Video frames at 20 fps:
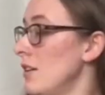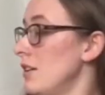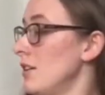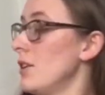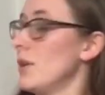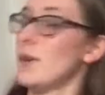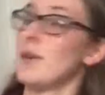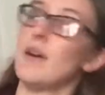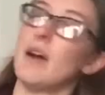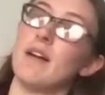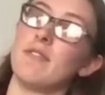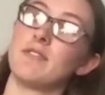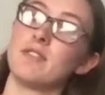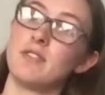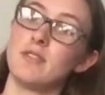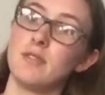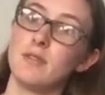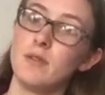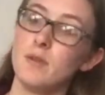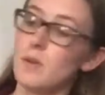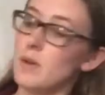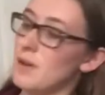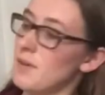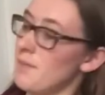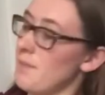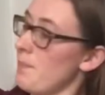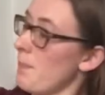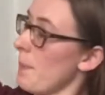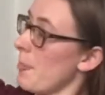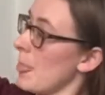So you have two
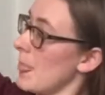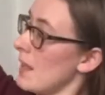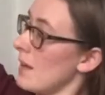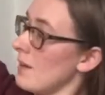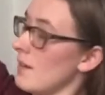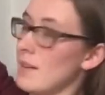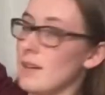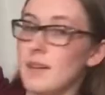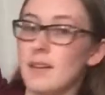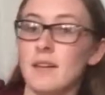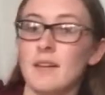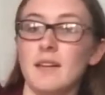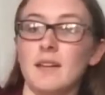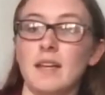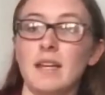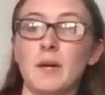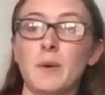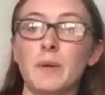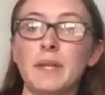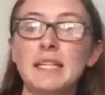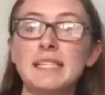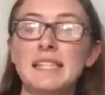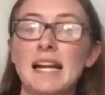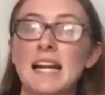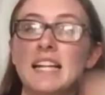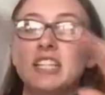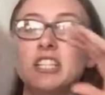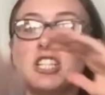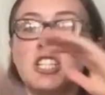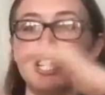equally
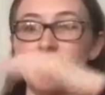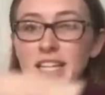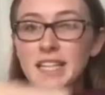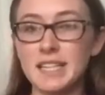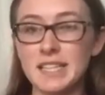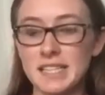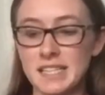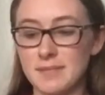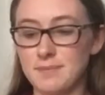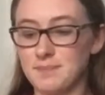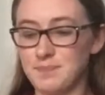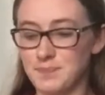sized sheets,